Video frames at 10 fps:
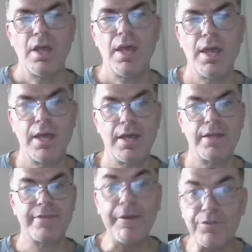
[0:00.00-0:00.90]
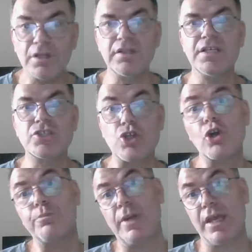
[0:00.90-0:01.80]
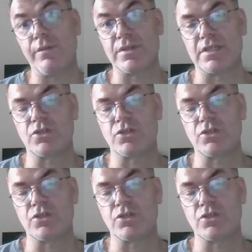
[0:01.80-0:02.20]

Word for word: Uh, definitely start playing with it.